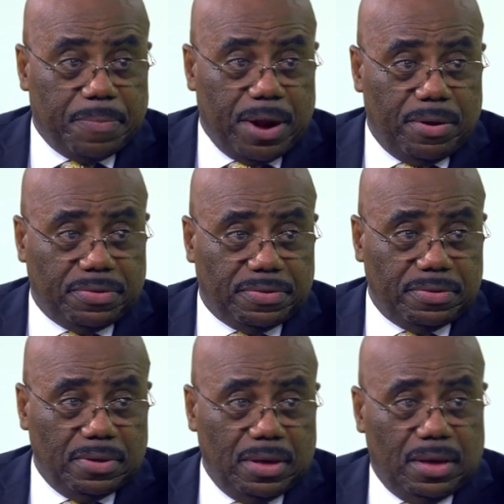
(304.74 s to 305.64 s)
parents.
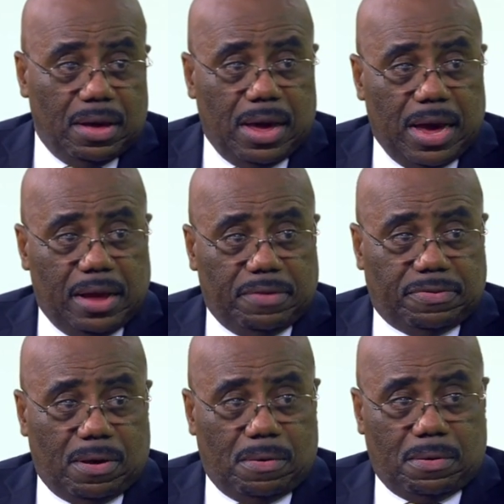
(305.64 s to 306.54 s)
And
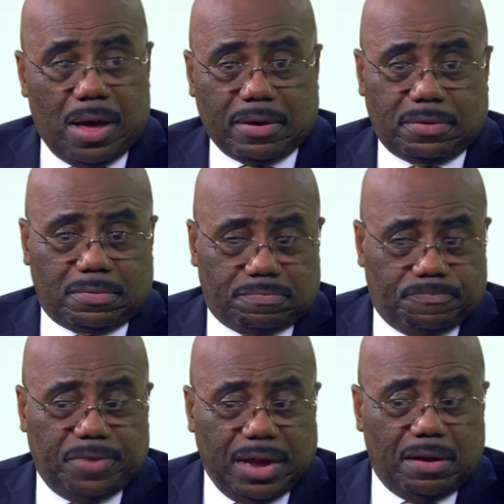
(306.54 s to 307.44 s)
so I
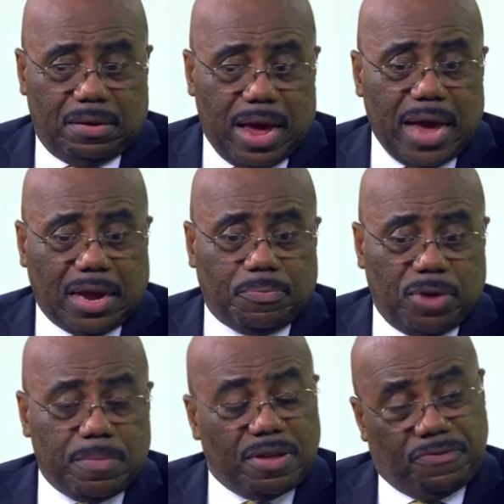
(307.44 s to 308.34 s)
figured I could
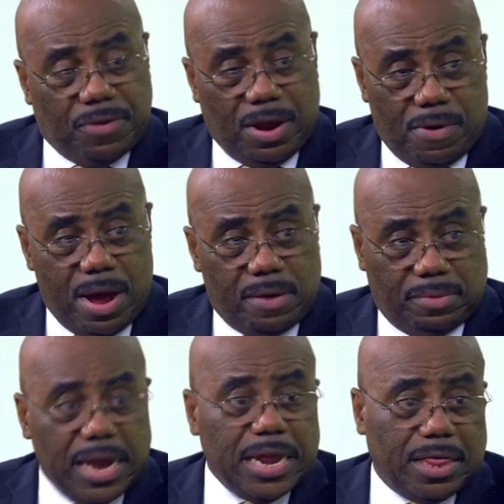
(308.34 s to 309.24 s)
pretty much figure out
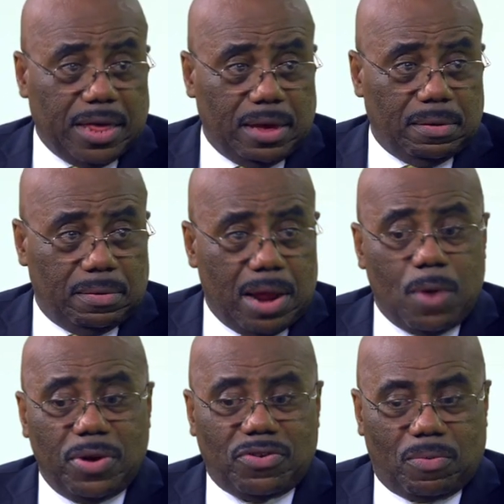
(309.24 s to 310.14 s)
anything. And I
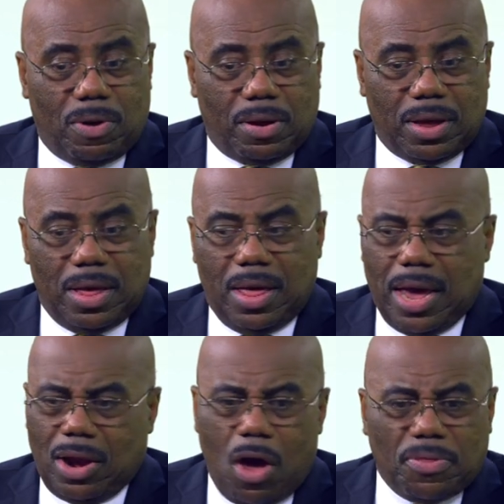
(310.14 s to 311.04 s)
went to work,
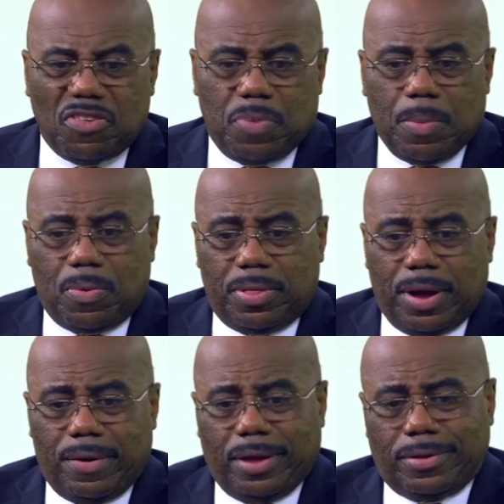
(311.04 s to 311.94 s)
and all these people were
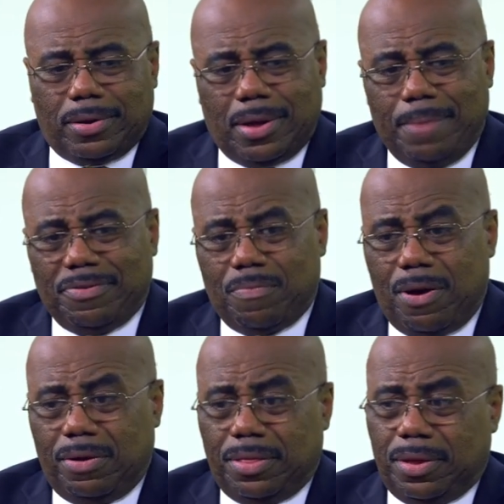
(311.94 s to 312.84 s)
there, and I said, I'm
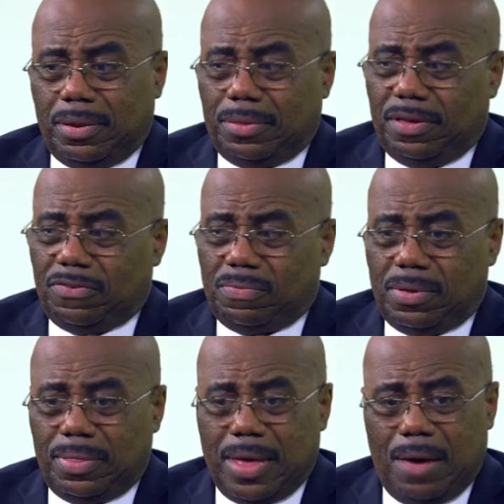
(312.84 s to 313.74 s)
smarter than this
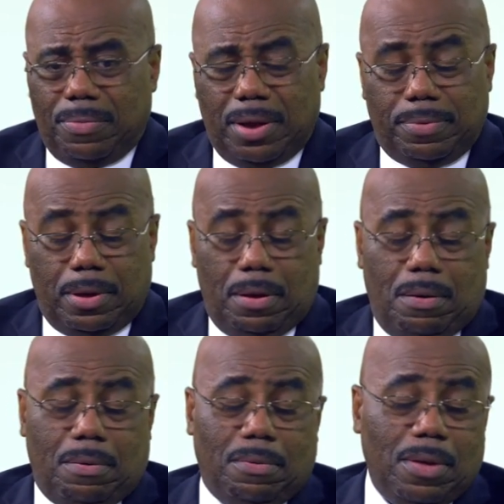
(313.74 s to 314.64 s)
one, that one.
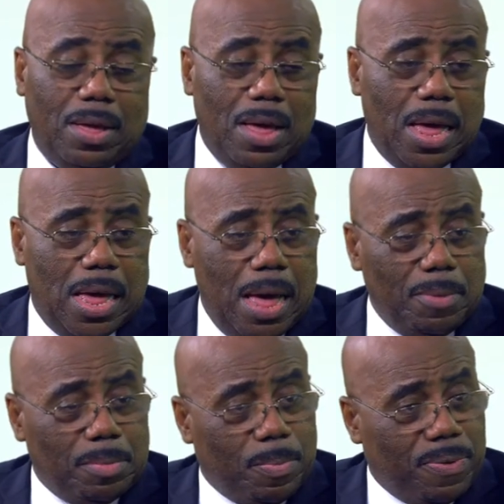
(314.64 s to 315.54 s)
I'm
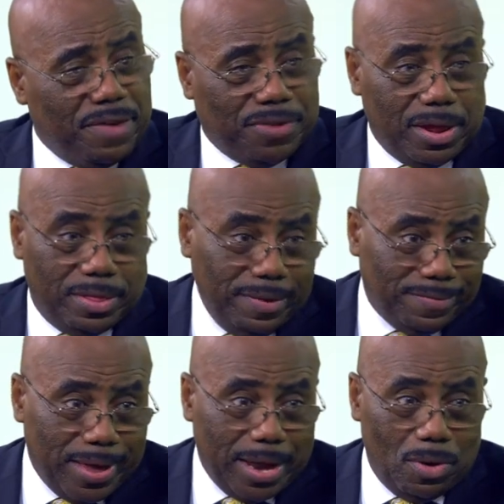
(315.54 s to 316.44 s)
going to be president of this
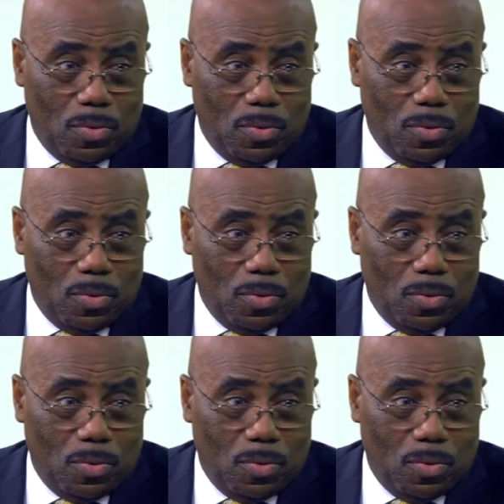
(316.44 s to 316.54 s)
thing in a